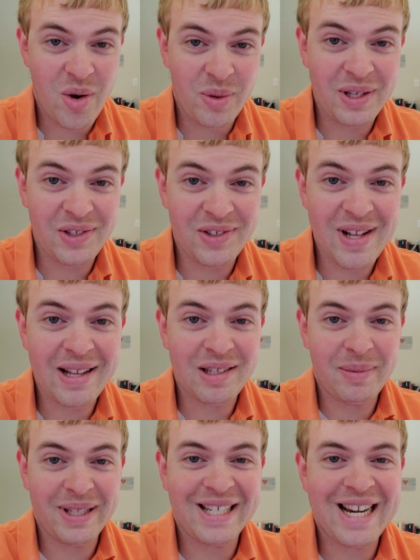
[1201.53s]
this is not
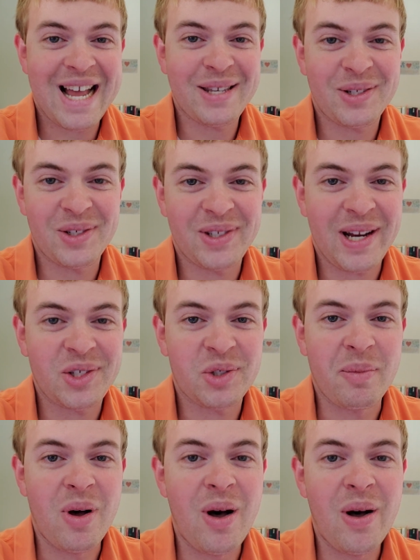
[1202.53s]
something that has to stay
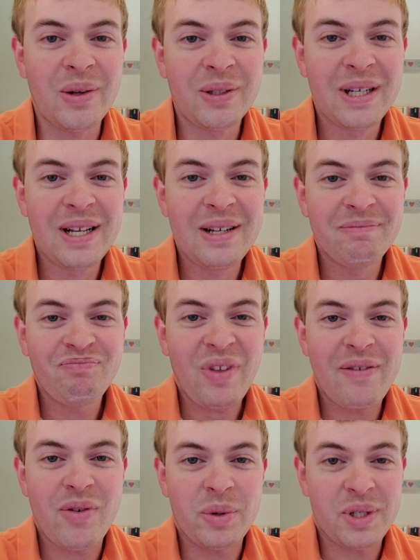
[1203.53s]
small.
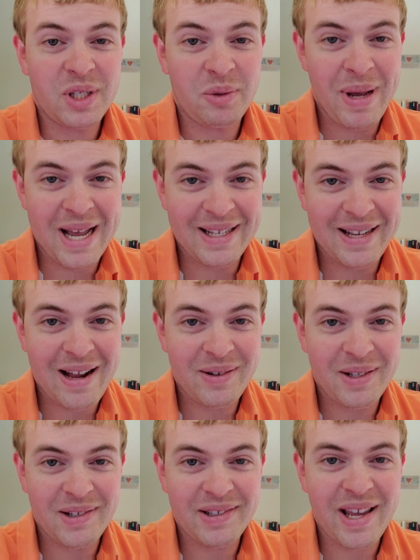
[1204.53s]
If it was expanded out
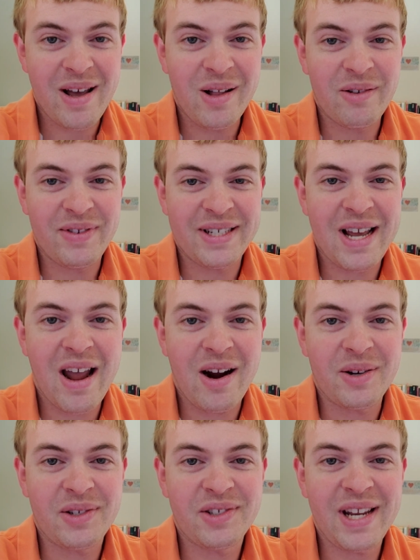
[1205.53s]
to the scale of
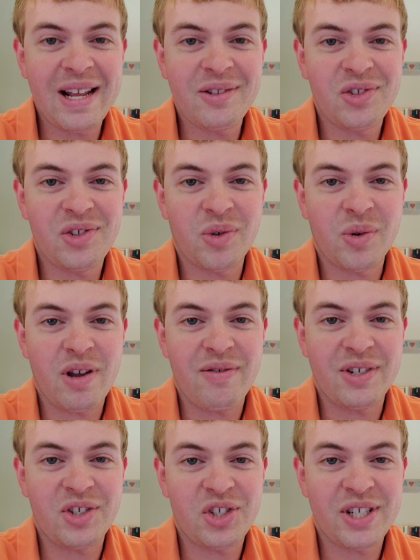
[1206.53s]
entire states or
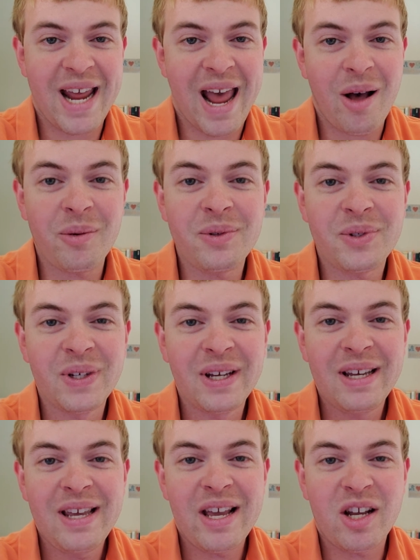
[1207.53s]
even just towns,
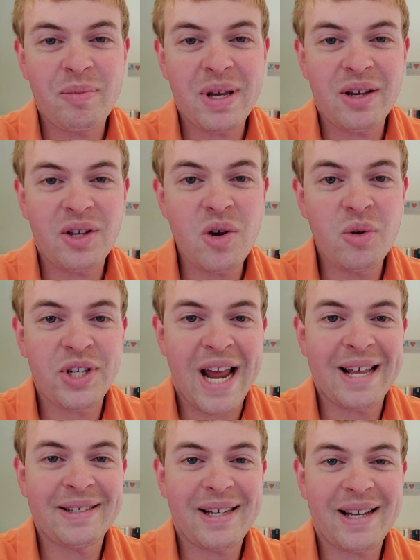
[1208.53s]
it could be a huge
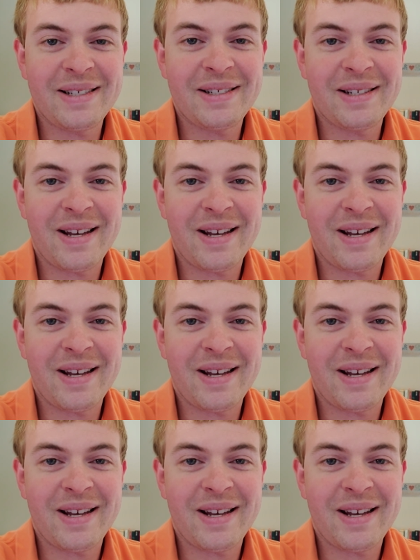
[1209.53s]
asset